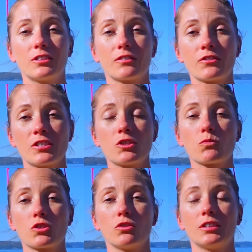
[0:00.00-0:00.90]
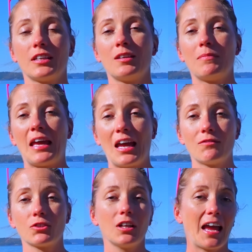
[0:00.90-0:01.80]
differences resulted in
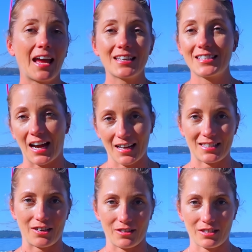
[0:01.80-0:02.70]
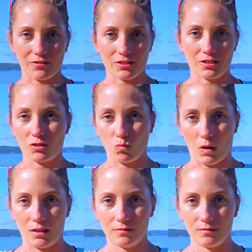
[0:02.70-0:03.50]
behavioral and dietary differences as well.